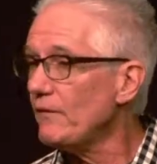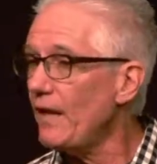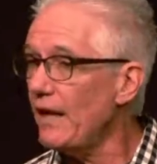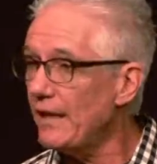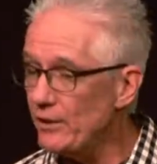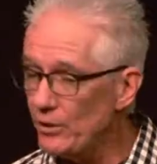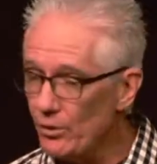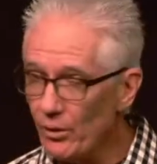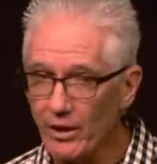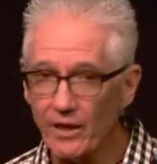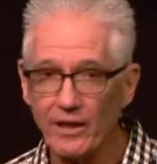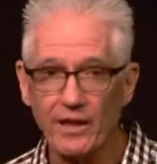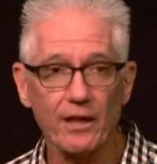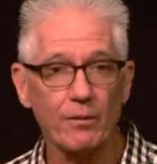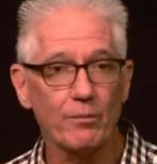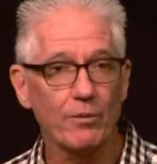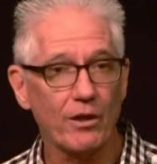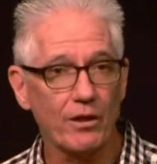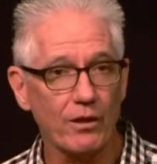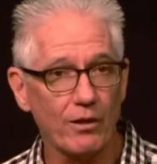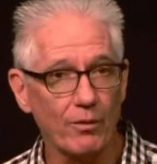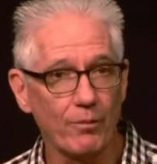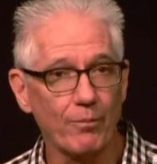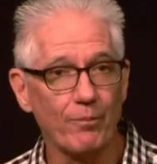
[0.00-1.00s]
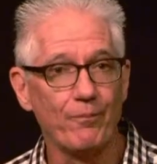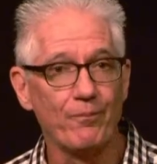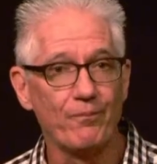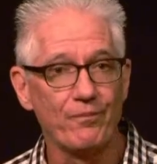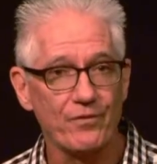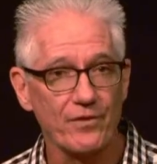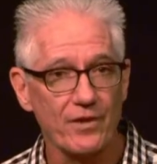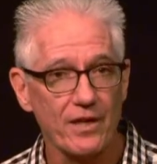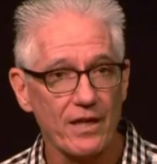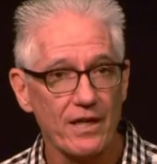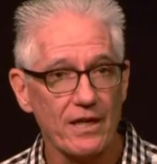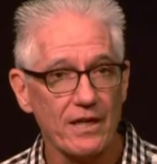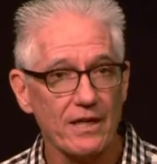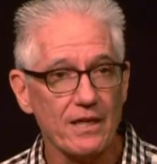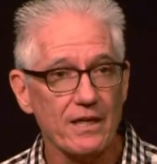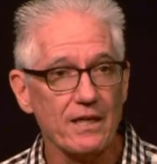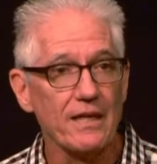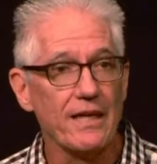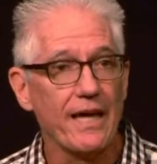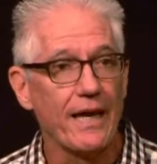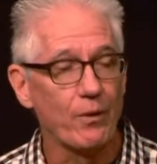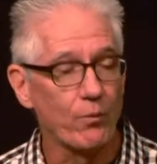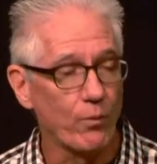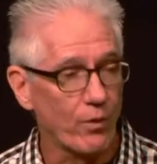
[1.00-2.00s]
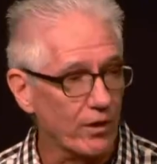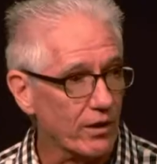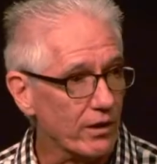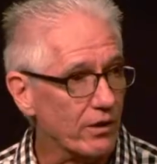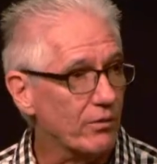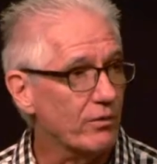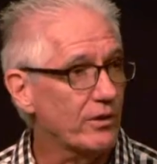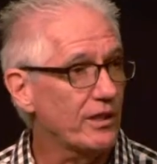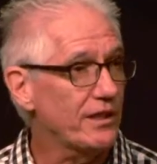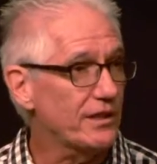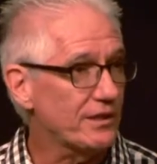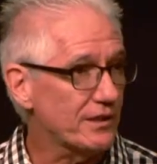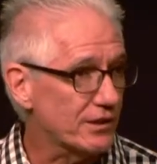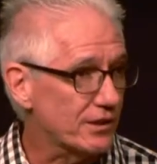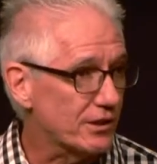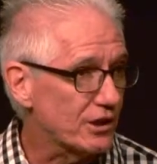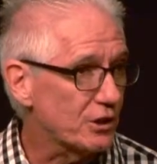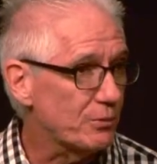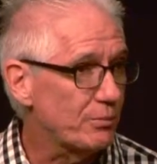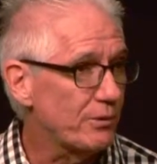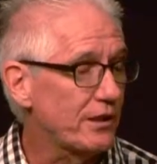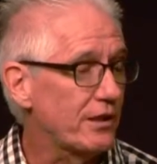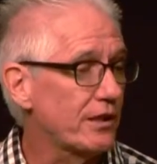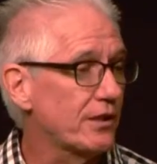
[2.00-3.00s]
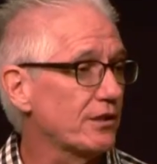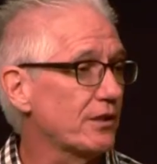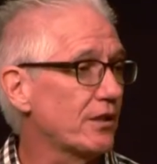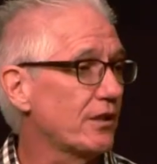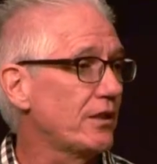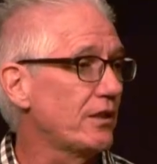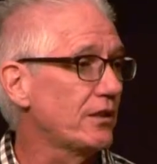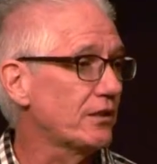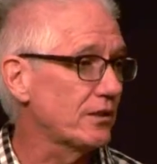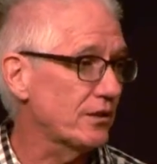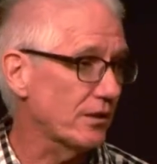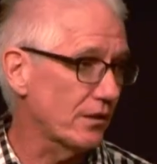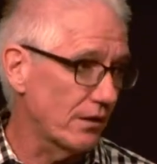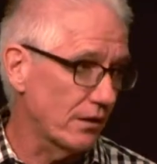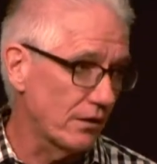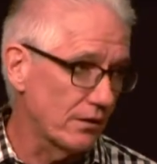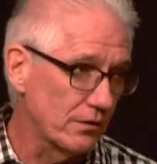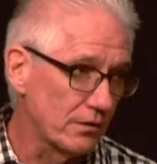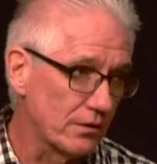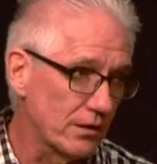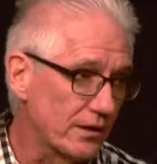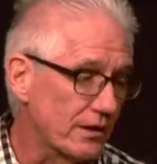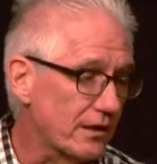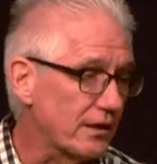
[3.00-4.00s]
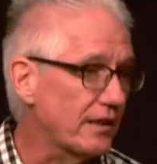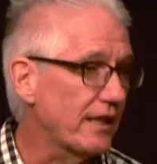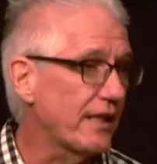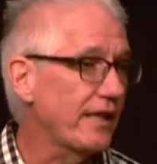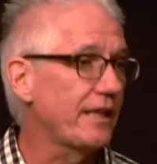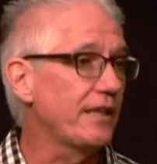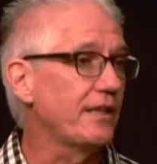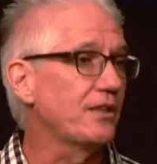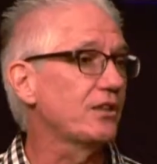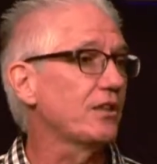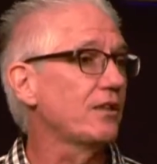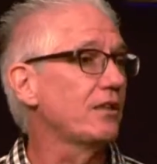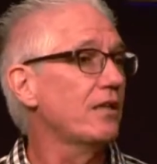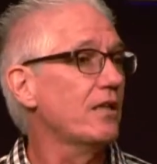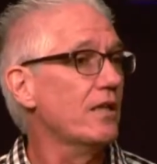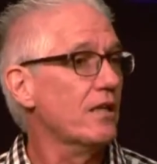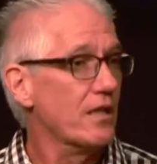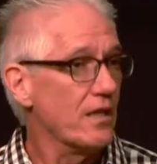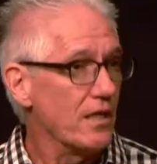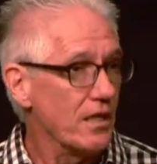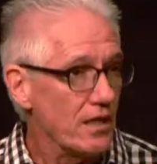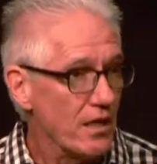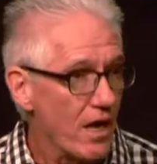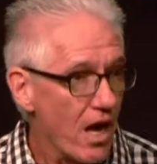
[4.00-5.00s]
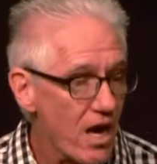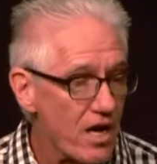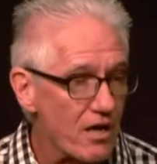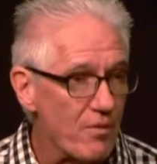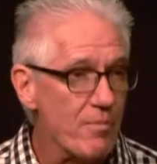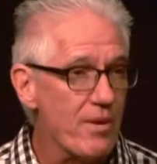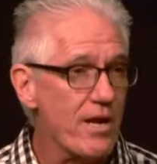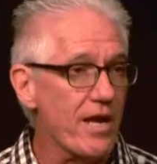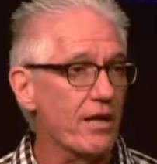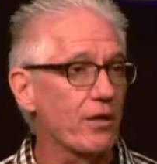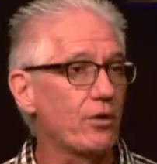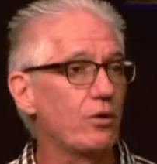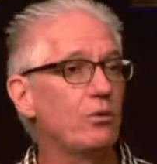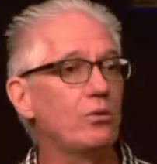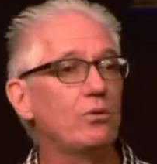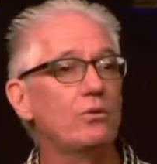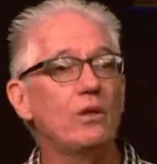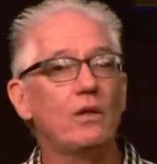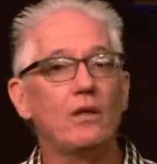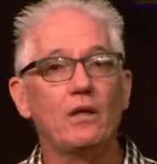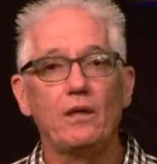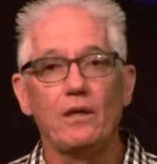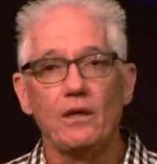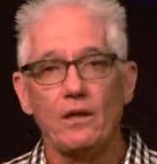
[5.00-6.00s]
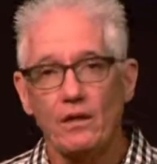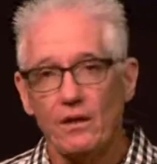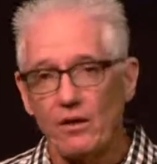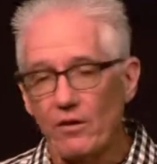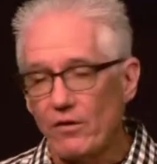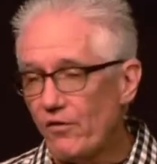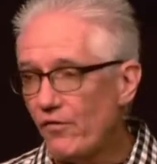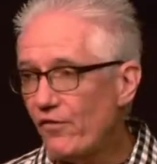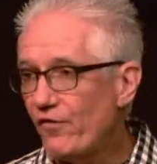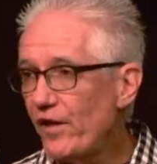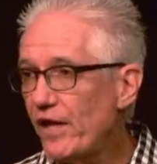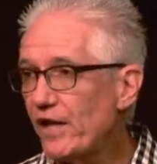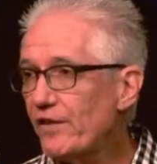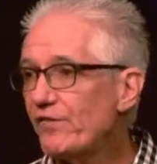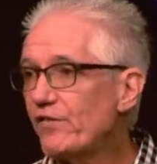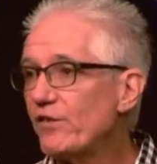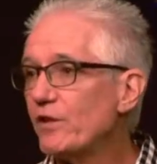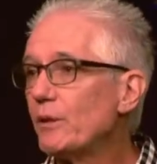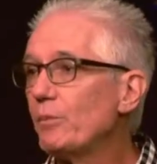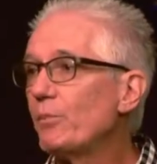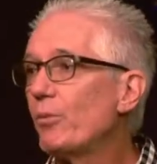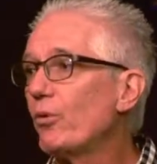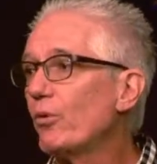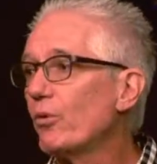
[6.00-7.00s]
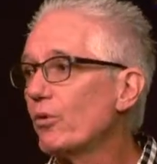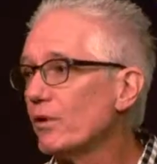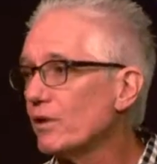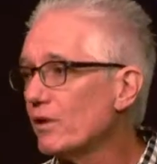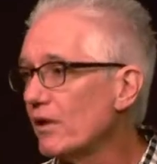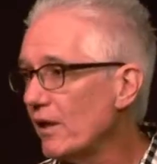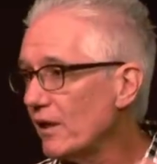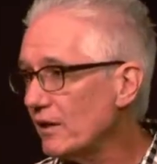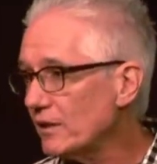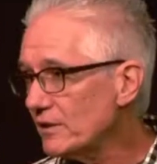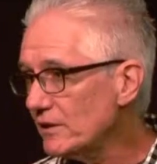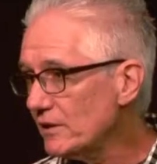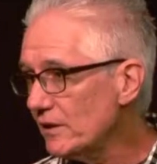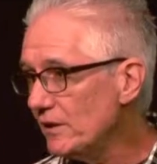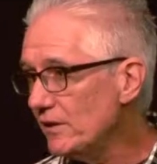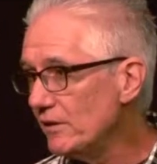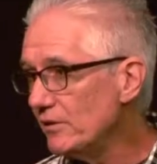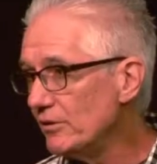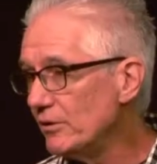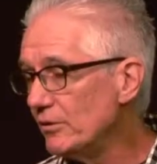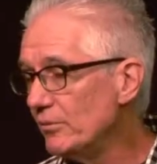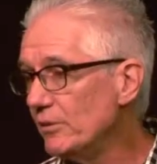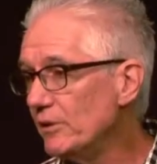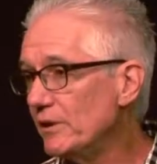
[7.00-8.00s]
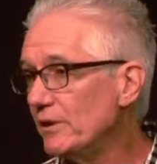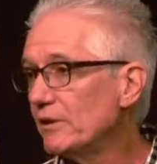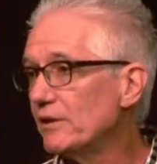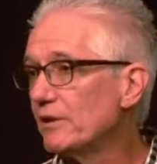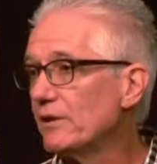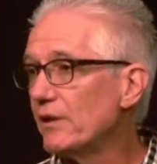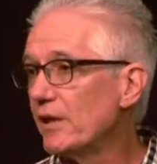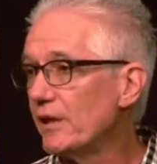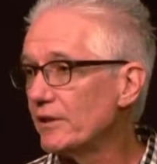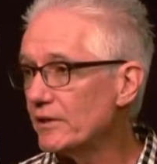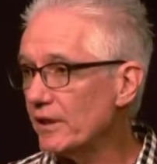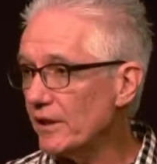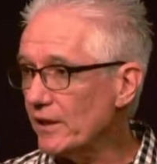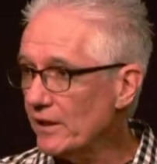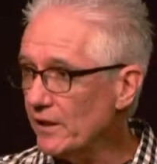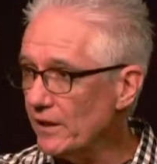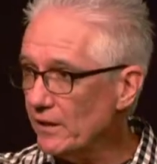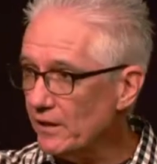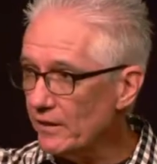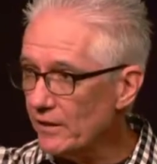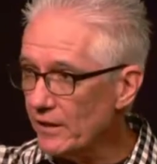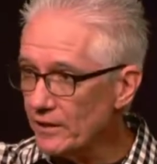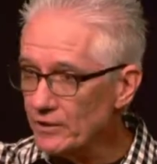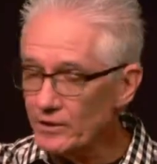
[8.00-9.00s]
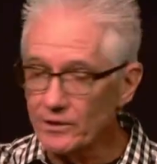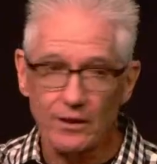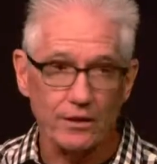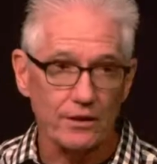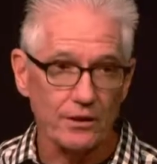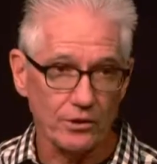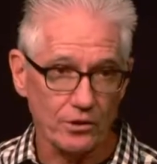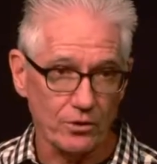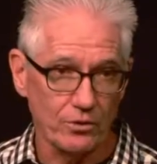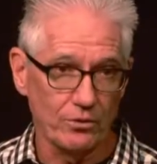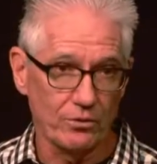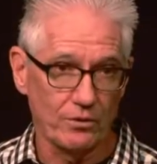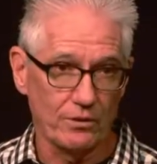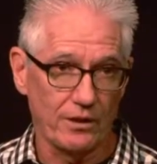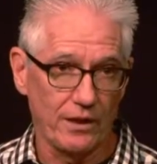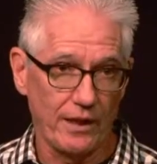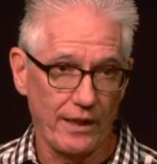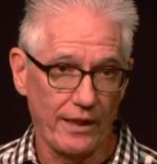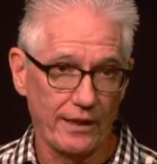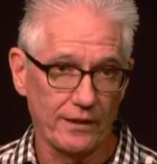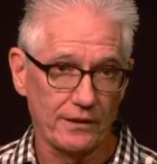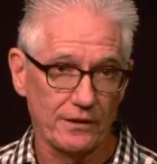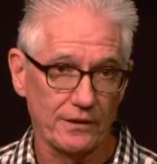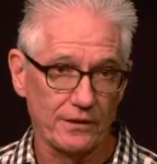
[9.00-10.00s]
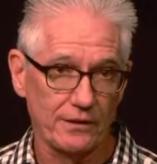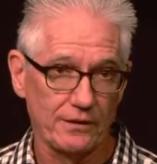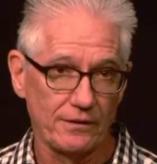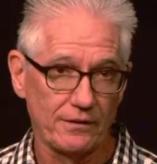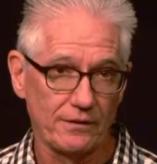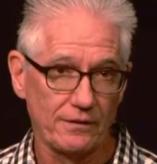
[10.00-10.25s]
I knew I came home. And one of the reasons is because of these little ladies and young men who faithfully poured God's seed into me as a kid in that Sunday school class.